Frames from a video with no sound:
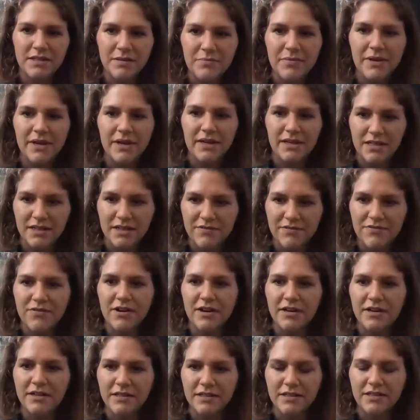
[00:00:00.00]
That's a big
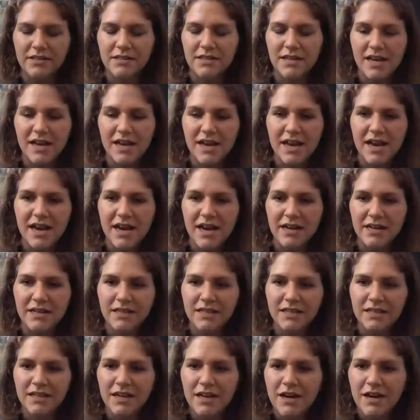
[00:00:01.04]
difference.
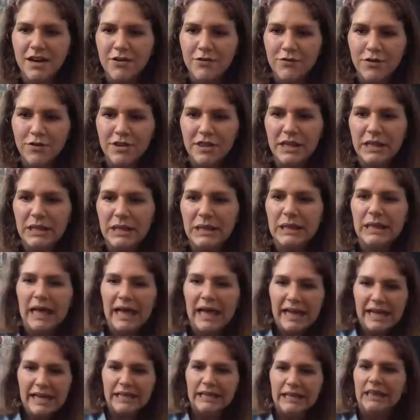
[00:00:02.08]
And for the
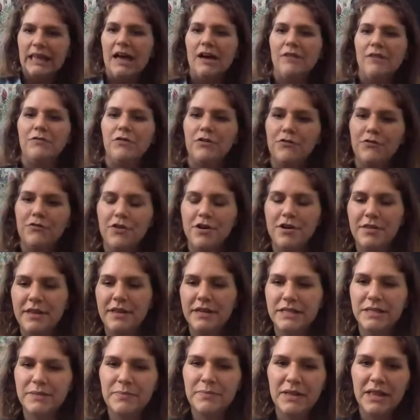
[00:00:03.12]
light level for
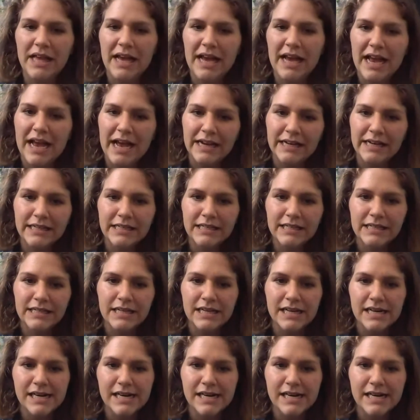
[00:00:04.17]
this plant,